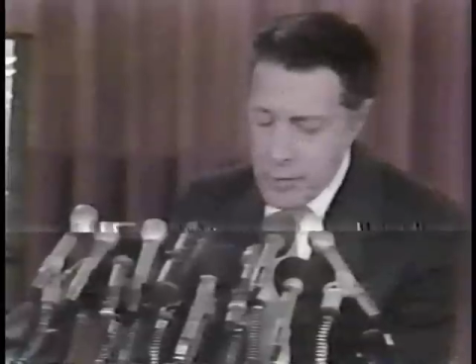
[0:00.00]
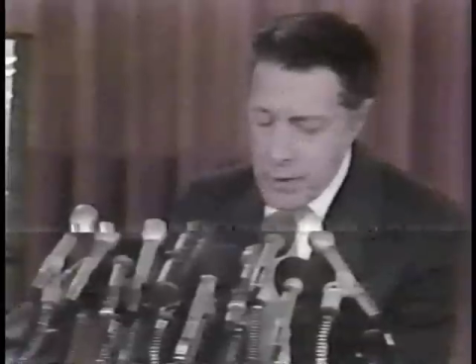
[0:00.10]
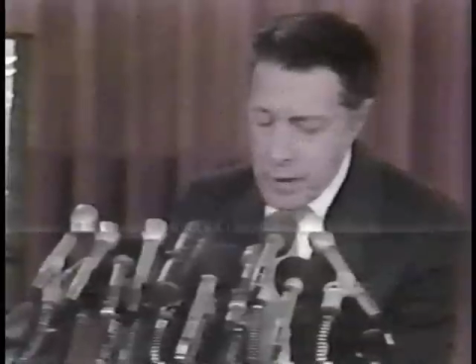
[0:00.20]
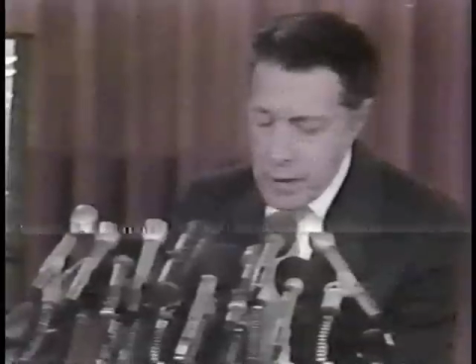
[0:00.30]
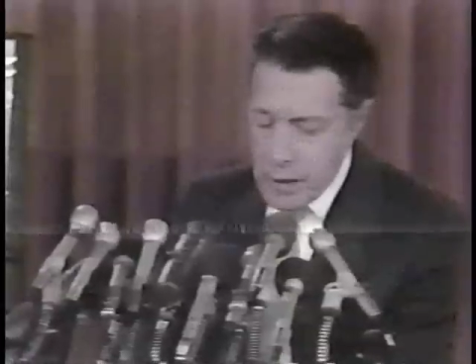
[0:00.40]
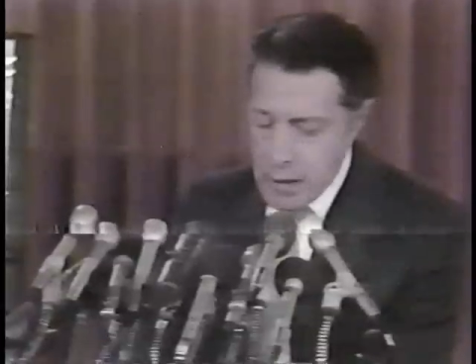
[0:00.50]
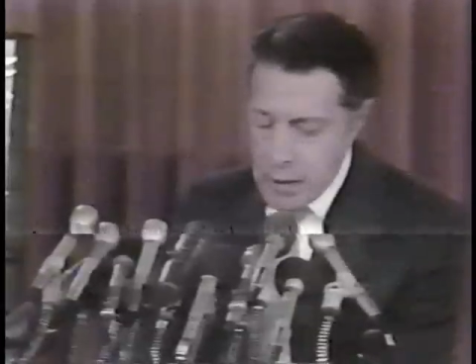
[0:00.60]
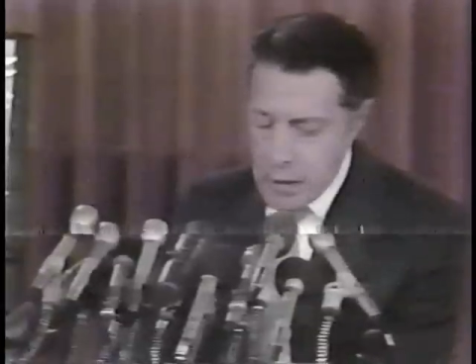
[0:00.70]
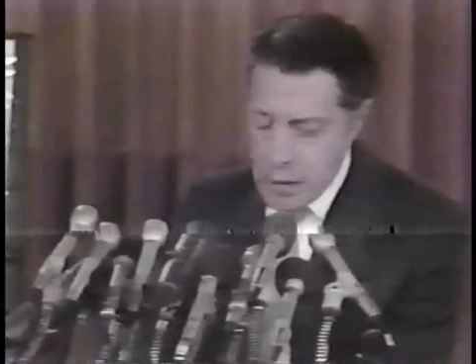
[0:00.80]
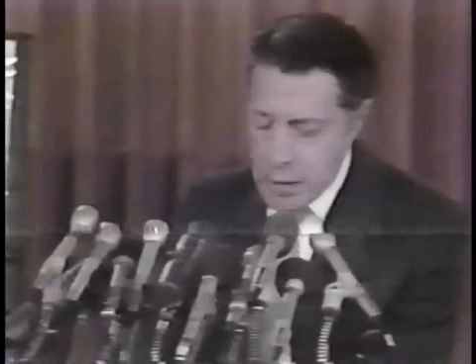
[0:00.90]
they
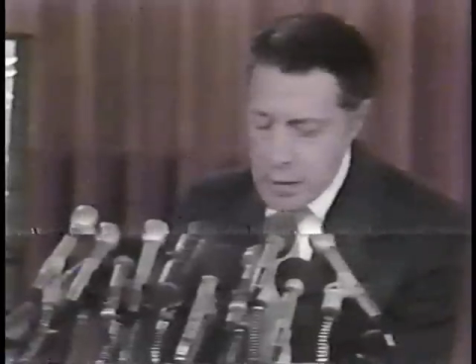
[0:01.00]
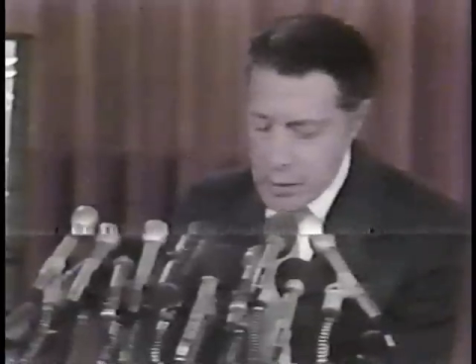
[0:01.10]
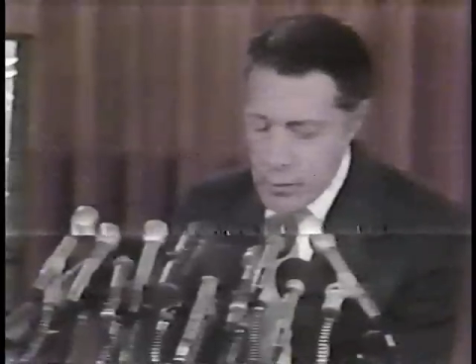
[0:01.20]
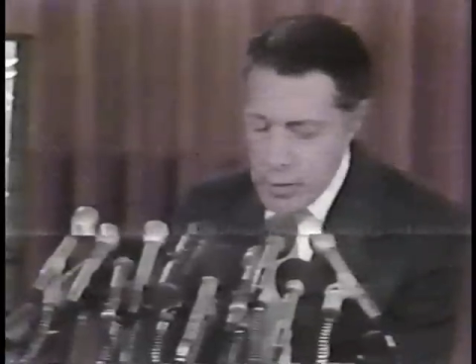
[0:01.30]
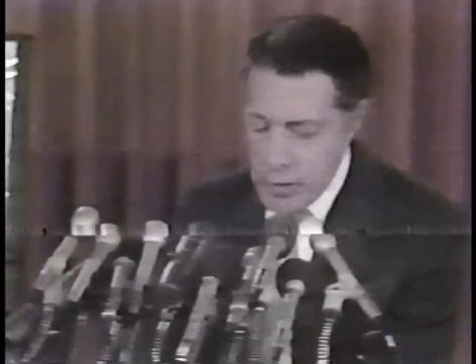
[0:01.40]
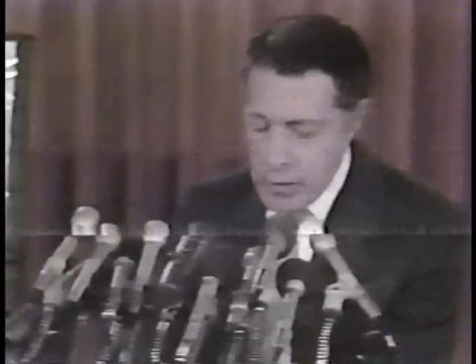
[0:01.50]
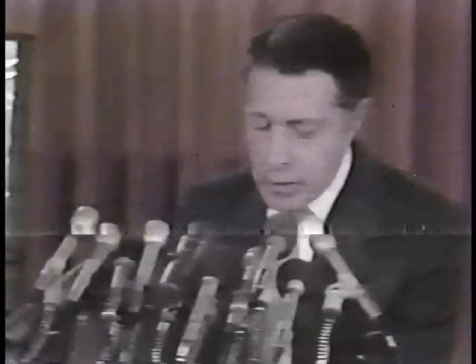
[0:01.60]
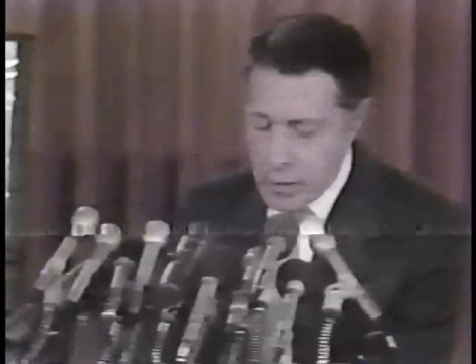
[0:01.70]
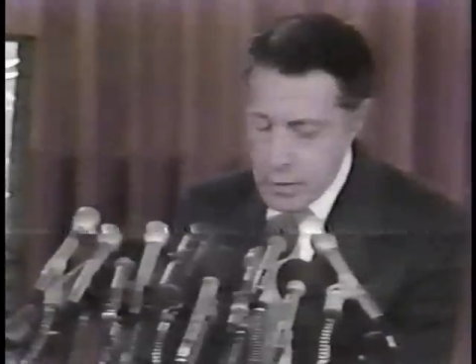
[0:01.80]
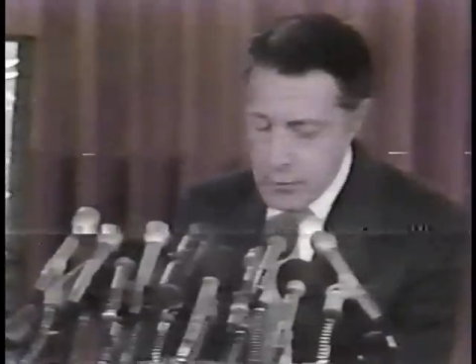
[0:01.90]
agreed
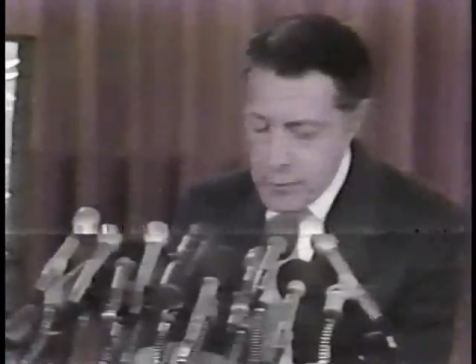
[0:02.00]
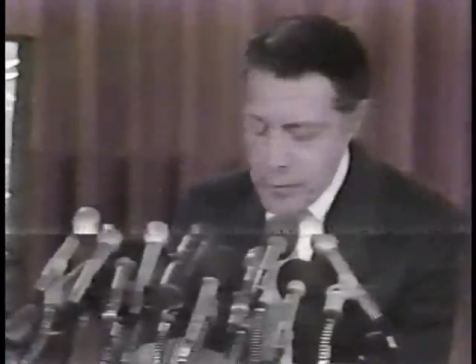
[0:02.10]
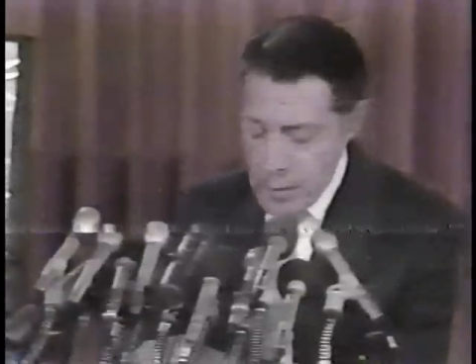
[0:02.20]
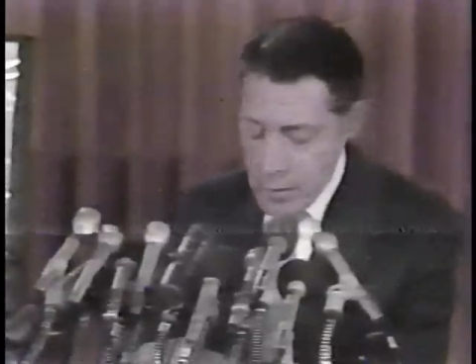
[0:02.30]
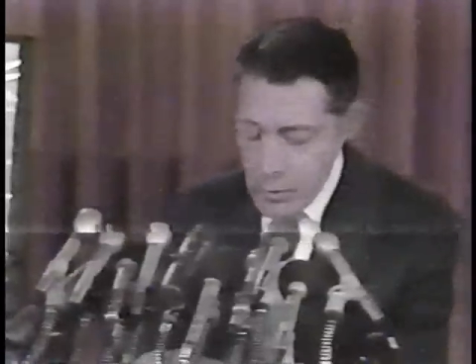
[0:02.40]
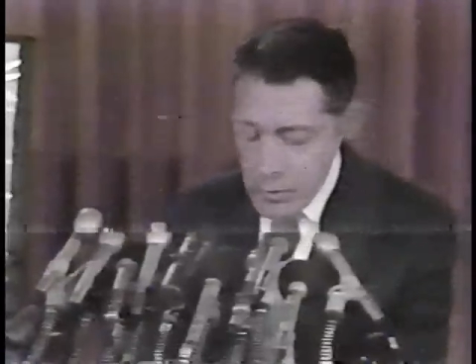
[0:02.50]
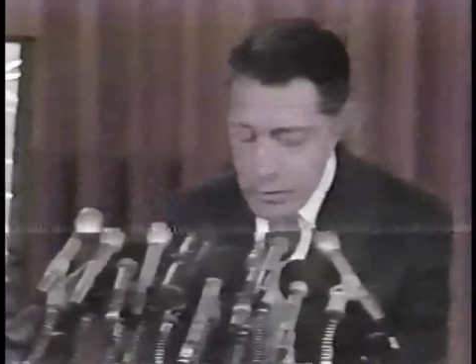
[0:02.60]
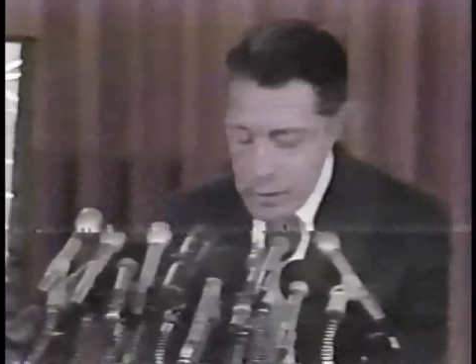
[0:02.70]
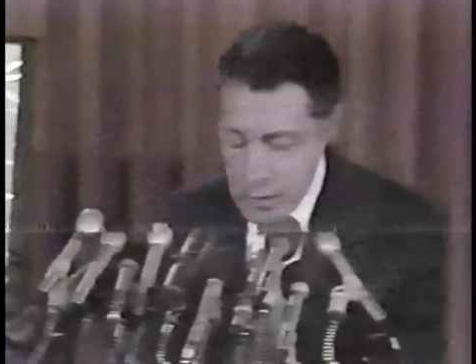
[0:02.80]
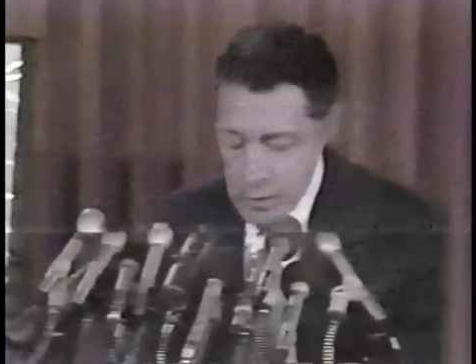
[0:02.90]
that with
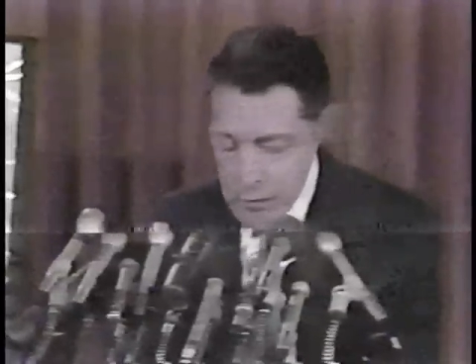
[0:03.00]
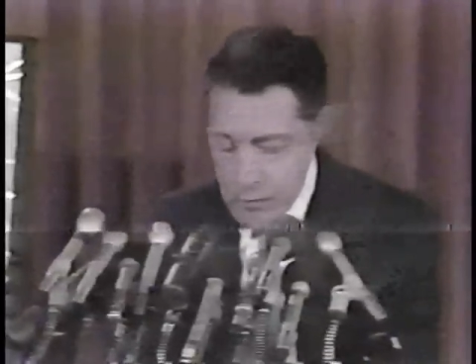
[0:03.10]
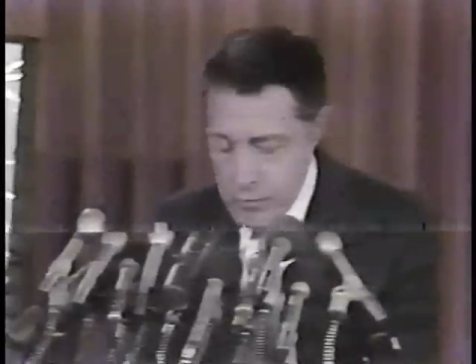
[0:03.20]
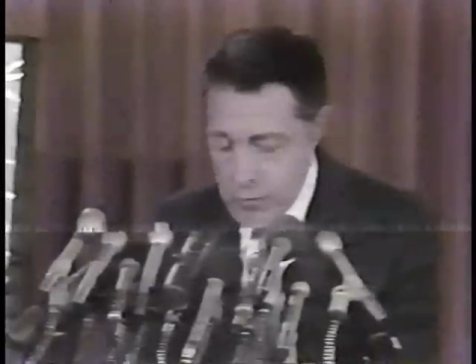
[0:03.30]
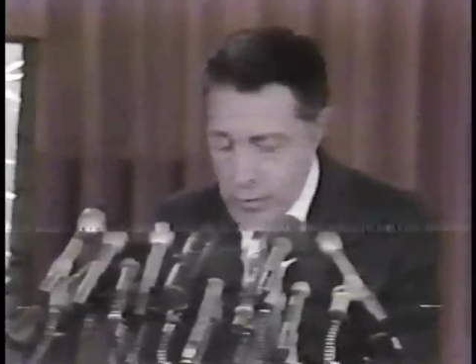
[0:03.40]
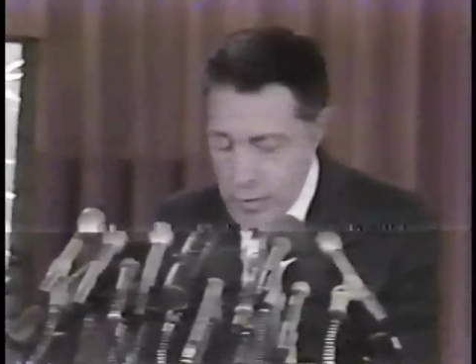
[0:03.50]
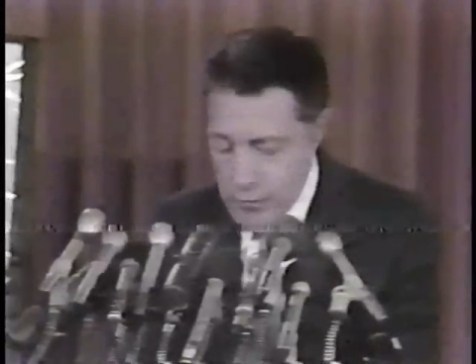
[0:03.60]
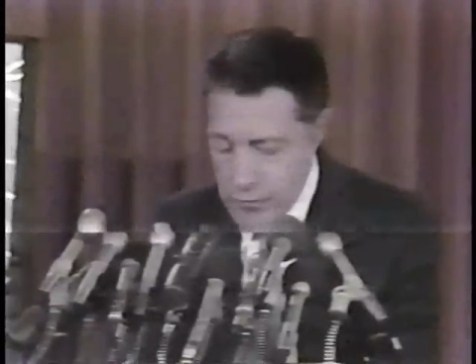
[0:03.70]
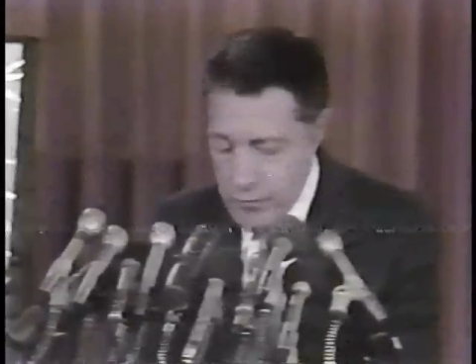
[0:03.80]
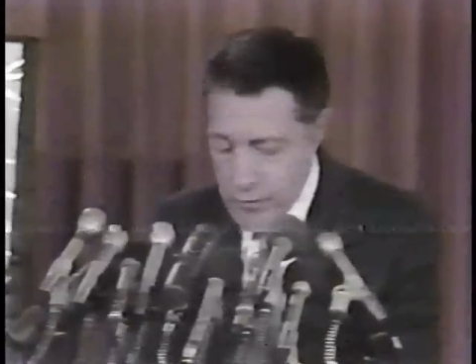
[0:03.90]
the 4
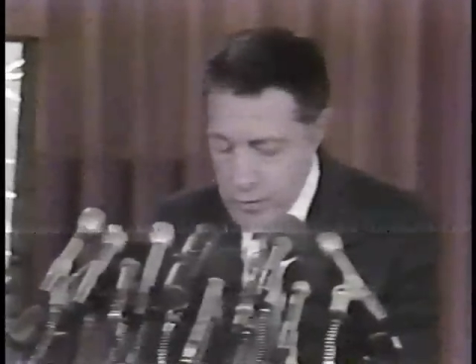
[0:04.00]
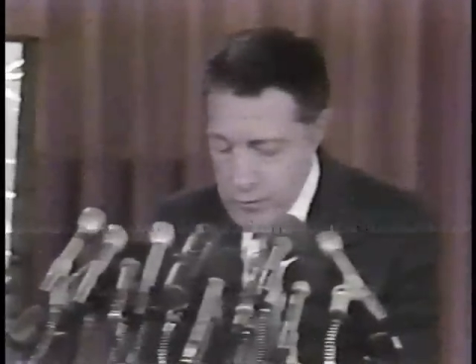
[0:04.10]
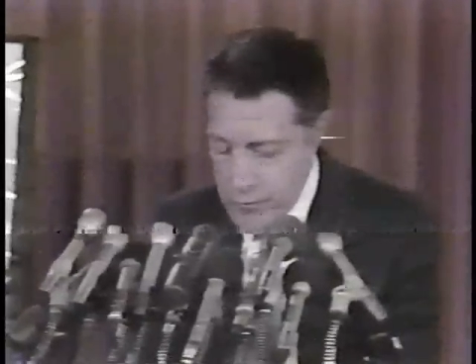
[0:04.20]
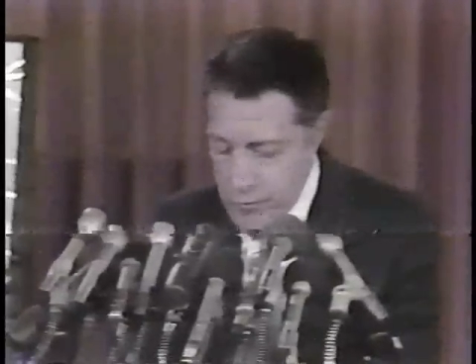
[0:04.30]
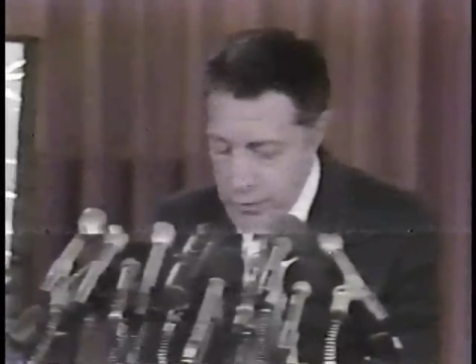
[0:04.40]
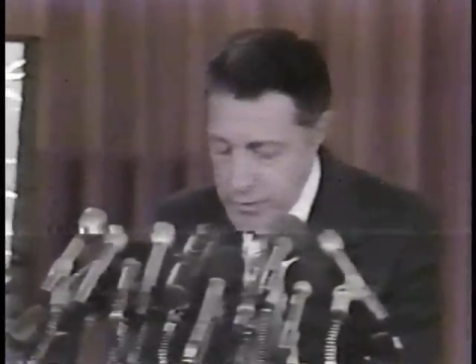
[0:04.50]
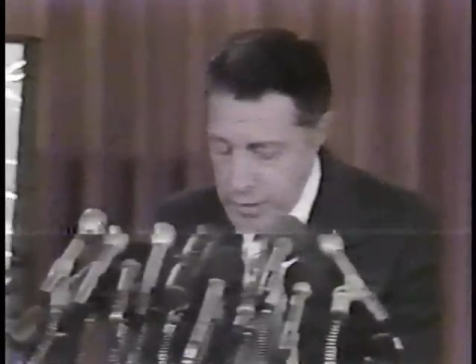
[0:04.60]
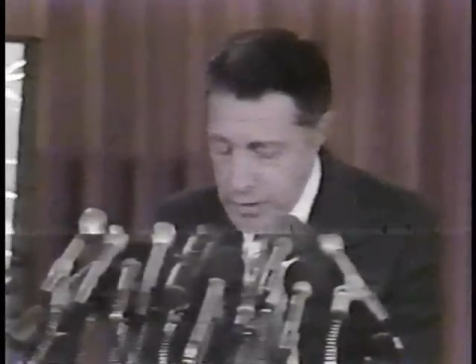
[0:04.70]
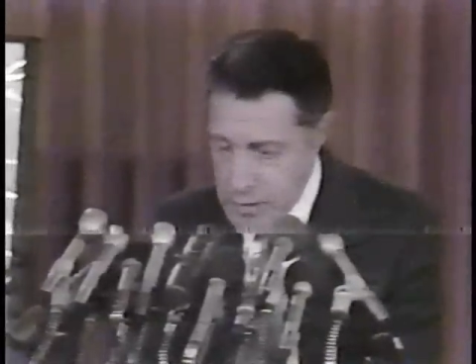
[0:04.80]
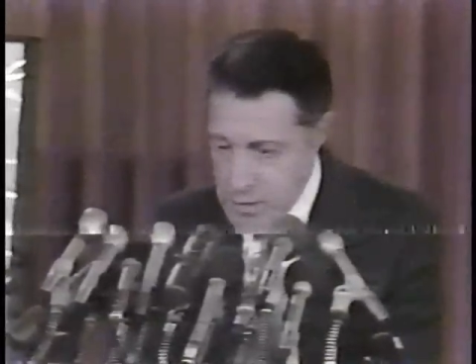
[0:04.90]

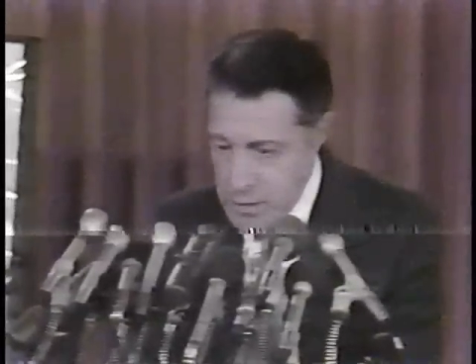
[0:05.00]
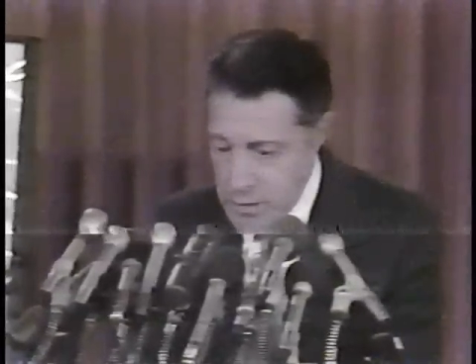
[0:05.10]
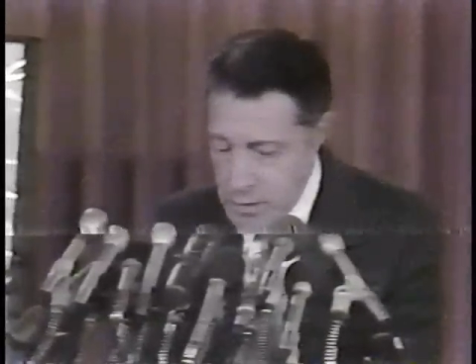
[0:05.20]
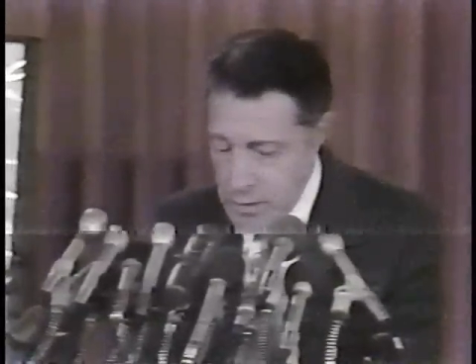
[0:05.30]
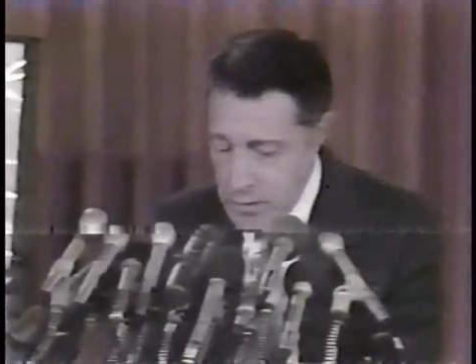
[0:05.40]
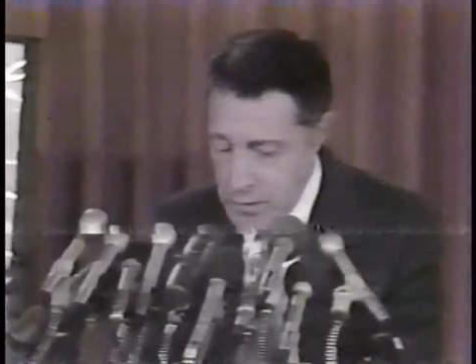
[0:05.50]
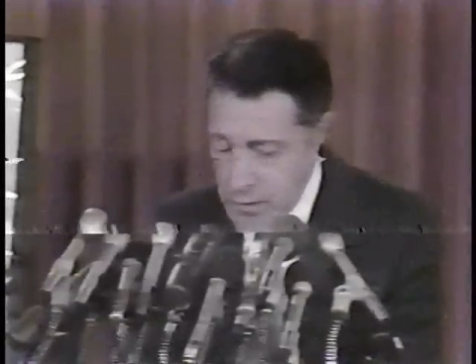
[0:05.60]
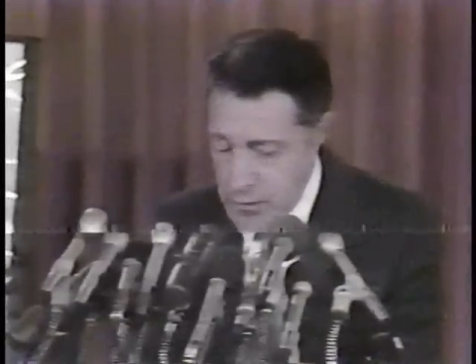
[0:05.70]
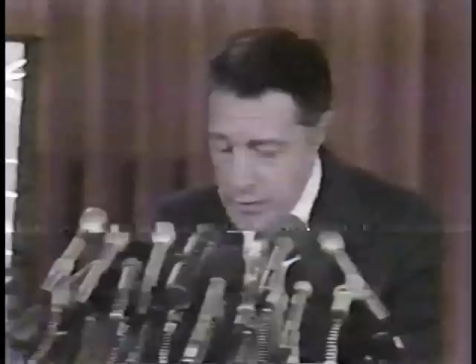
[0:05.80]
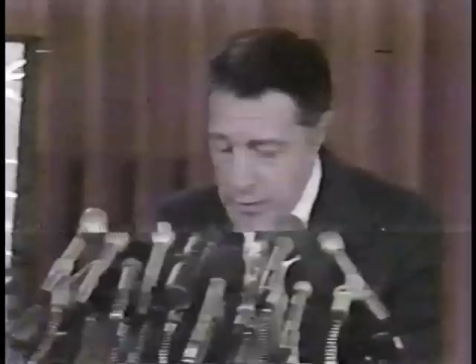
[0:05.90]
F-14s and
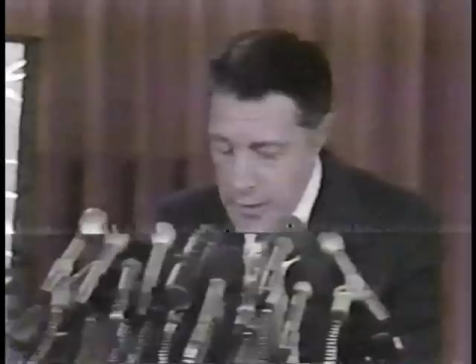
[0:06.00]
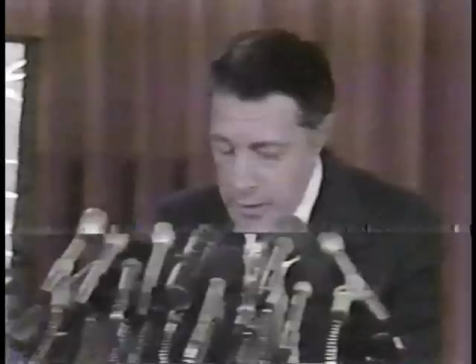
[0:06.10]
the other